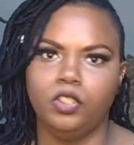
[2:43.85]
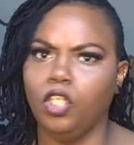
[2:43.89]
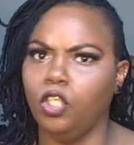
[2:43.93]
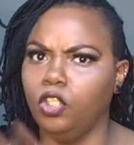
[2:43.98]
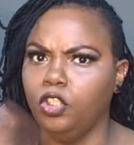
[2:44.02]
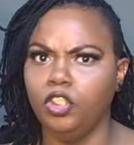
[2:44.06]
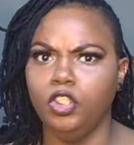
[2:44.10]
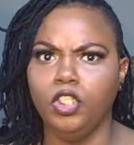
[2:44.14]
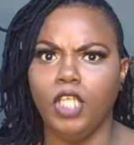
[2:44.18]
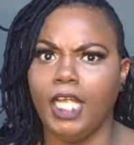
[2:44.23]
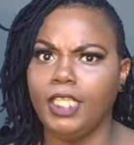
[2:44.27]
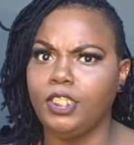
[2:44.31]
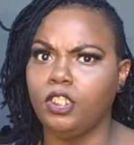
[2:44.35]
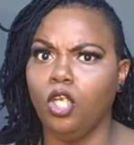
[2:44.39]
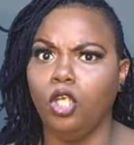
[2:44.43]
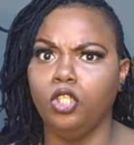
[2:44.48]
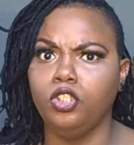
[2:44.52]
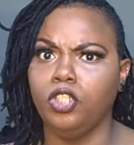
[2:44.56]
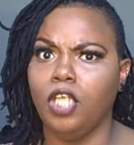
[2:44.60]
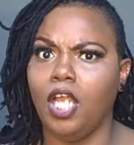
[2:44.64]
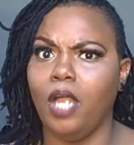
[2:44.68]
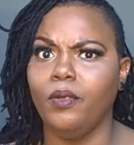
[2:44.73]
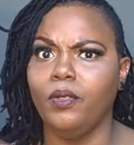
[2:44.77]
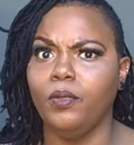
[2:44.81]
So I
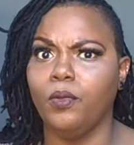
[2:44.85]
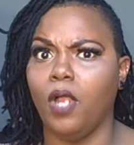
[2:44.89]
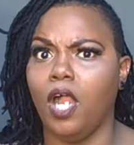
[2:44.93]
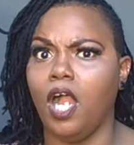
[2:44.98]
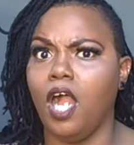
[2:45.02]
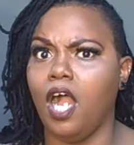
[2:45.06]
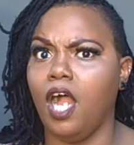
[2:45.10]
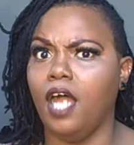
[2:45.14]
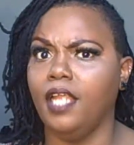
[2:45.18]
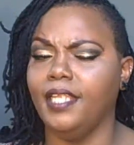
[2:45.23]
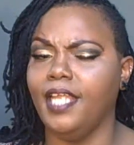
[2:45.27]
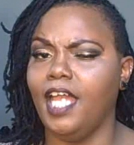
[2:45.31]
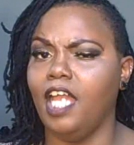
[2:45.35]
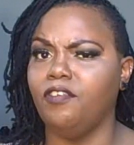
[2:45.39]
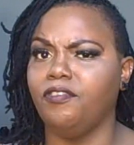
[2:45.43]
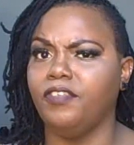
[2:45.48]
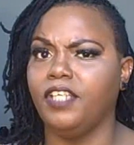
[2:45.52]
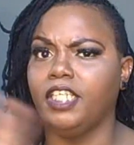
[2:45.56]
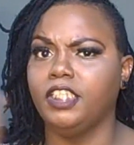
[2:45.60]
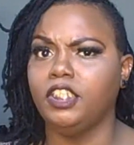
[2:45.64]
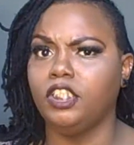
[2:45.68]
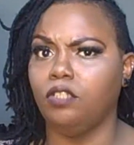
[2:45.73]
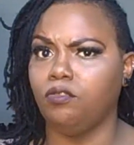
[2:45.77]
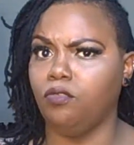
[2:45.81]
told you how we were all
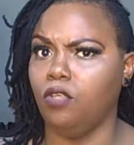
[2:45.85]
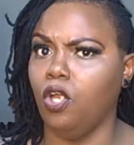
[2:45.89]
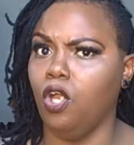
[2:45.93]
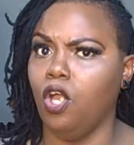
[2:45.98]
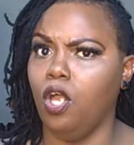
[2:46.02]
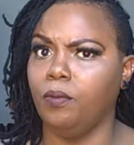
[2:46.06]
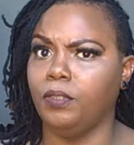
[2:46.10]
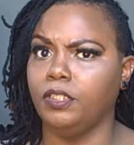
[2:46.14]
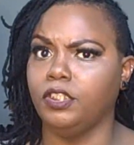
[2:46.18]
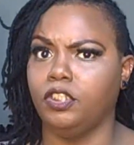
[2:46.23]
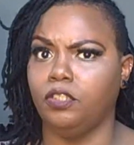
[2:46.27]
laughing at Jerome